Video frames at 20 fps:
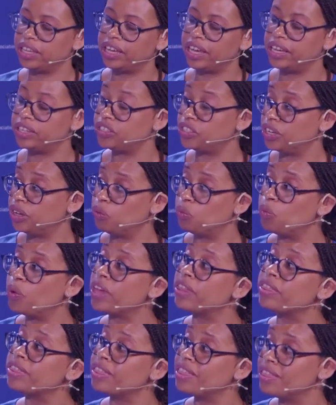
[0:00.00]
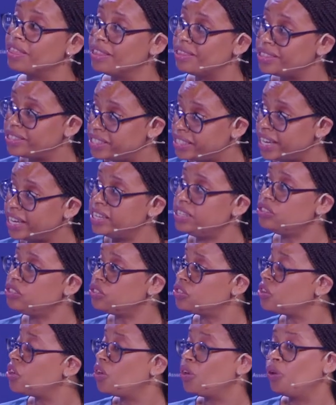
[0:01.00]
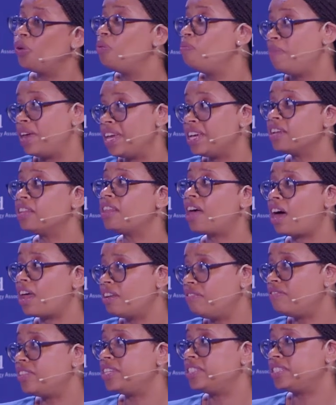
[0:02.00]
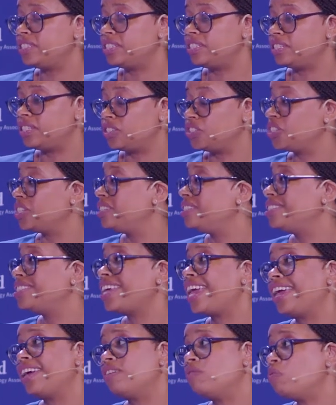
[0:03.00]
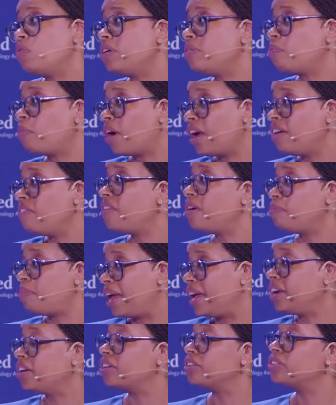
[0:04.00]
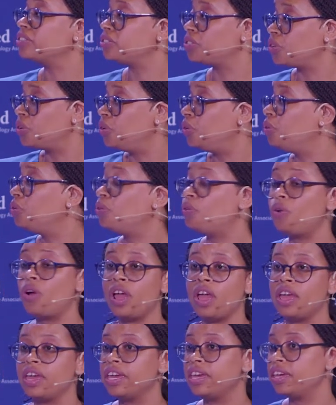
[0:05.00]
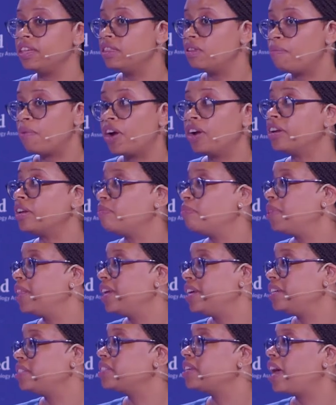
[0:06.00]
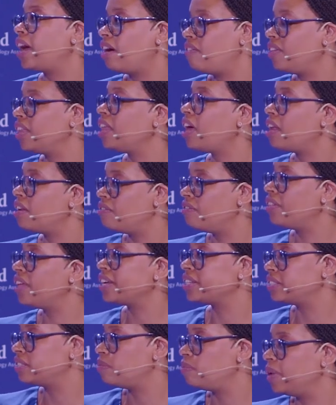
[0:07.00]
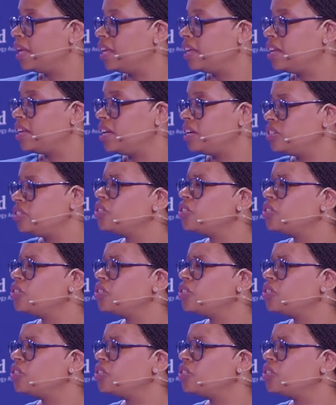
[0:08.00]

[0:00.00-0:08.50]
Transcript: engaging with states who make a lot of these decisions and with private payers who in the marketplace have a lot of flexibility.